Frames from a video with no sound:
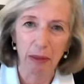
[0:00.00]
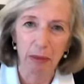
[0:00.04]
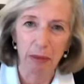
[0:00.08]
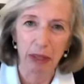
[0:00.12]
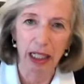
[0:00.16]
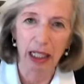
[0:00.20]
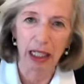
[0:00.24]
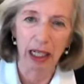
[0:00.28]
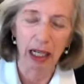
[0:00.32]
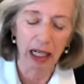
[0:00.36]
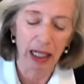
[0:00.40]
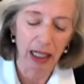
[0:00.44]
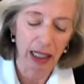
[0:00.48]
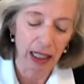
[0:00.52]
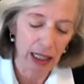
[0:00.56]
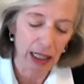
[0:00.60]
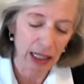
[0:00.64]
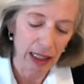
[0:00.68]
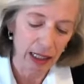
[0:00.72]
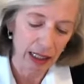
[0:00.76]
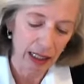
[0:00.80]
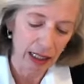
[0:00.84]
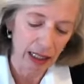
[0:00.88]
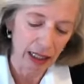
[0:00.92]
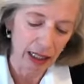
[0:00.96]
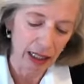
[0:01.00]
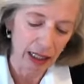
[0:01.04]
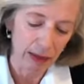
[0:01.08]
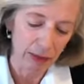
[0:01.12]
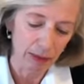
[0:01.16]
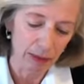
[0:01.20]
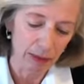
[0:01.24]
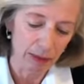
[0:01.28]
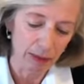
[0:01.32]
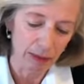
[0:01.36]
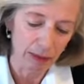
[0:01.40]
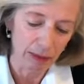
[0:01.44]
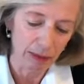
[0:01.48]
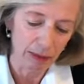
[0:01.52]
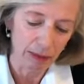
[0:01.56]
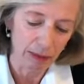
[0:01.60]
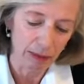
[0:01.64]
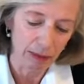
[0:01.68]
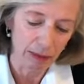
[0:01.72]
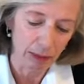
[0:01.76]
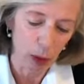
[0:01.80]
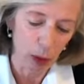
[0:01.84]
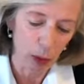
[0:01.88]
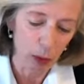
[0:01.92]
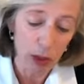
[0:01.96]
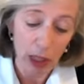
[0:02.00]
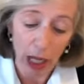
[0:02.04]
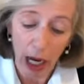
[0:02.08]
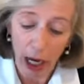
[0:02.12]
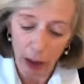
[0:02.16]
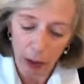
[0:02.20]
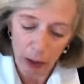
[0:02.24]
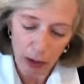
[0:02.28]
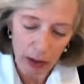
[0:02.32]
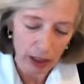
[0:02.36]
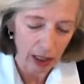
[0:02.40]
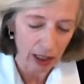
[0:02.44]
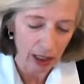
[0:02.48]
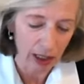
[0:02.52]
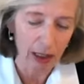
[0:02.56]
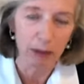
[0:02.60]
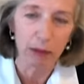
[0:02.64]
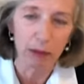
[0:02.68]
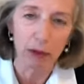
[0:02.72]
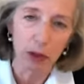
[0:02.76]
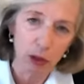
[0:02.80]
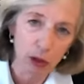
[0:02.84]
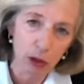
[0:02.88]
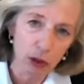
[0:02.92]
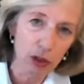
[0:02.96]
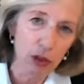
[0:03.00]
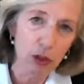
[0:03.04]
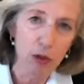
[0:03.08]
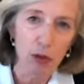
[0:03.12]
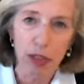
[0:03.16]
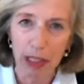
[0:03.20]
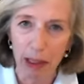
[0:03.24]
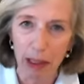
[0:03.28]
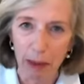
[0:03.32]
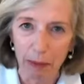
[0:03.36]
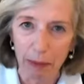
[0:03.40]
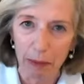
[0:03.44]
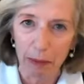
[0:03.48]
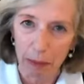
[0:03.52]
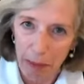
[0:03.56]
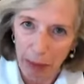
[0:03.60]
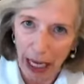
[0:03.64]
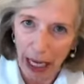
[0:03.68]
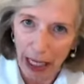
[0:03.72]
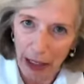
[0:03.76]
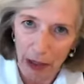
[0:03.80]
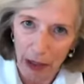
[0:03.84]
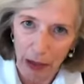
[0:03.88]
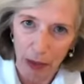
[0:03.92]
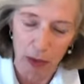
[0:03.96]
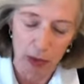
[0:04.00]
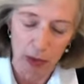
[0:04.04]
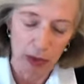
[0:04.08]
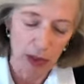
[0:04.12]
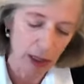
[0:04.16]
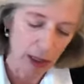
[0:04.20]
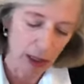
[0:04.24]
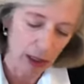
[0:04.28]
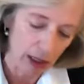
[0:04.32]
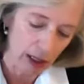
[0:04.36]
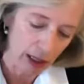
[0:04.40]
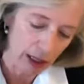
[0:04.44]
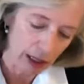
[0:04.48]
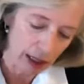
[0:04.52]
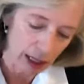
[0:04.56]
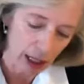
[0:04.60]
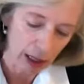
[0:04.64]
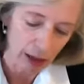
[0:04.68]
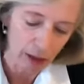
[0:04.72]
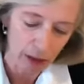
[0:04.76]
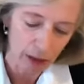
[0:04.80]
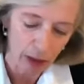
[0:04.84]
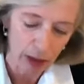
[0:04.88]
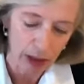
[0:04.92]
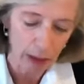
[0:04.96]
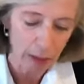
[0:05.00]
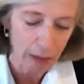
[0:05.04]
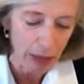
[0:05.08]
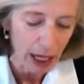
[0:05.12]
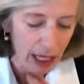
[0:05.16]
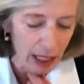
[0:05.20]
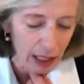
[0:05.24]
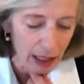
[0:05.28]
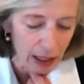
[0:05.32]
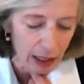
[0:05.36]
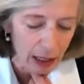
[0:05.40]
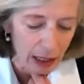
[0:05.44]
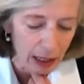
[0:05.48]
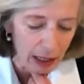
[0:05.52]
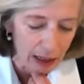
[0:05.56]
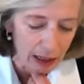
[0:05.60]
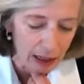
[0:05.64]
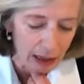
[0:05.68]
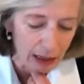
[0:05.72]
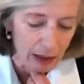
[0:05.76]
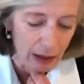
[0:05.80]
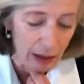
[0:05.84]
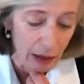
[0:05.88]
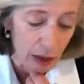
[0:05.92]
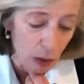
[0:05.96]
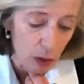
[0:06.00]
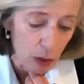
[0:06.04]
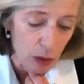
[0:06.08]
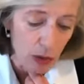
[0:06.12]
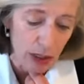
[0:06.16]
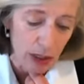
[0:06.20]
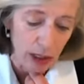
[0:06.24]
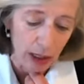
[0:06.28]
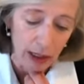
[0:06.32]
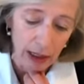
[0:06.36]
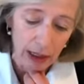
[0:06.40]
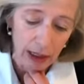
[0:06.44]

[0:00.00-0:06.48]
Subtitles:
I mean, brought out good news and bad news. I start from the bad news.